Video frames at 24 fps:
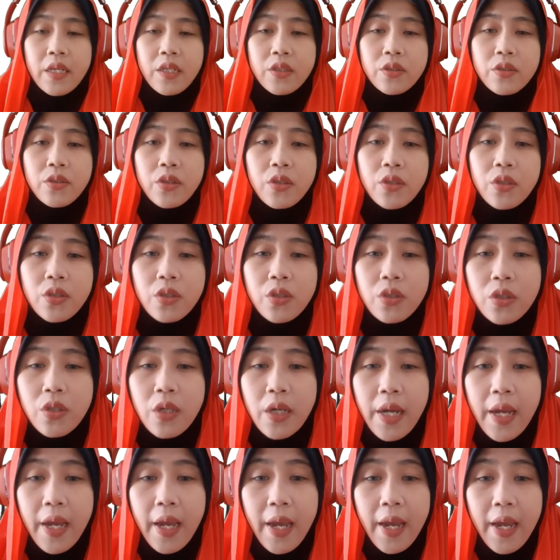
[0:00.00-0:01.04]
So
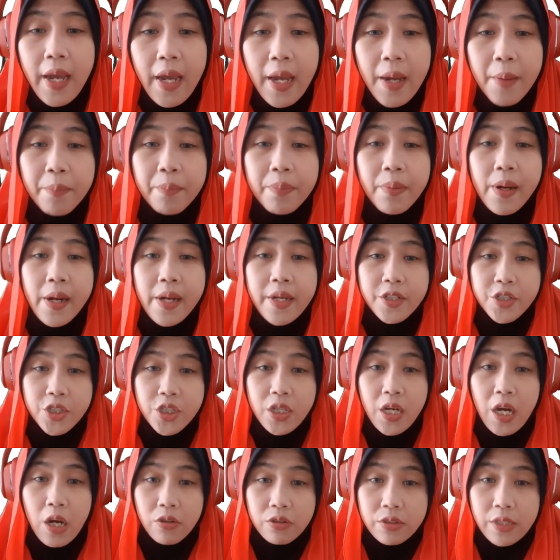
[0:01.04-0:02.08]
air
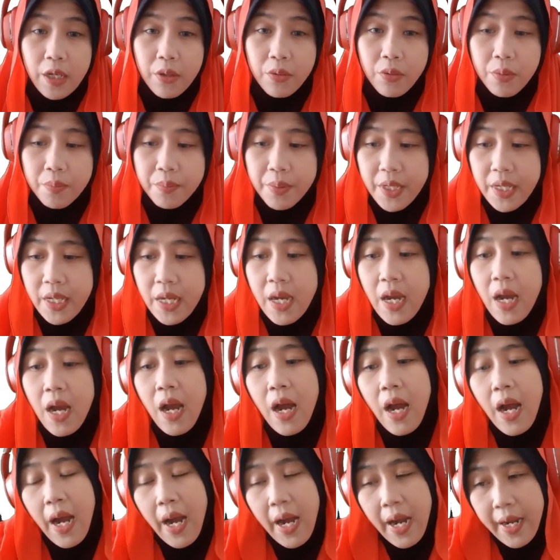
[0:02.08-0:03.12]
pressure outside will be
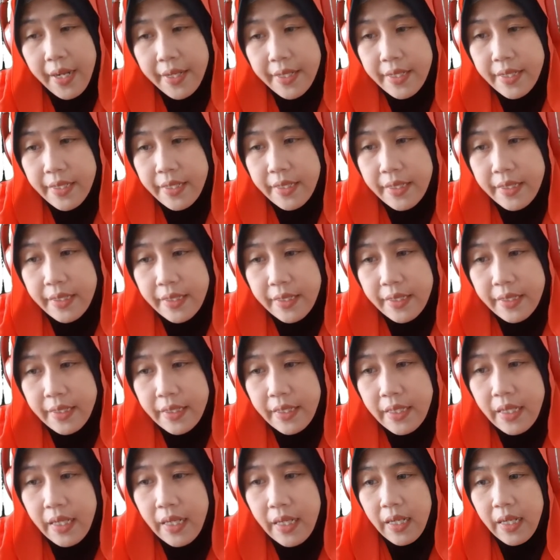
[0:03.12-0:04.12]
higher.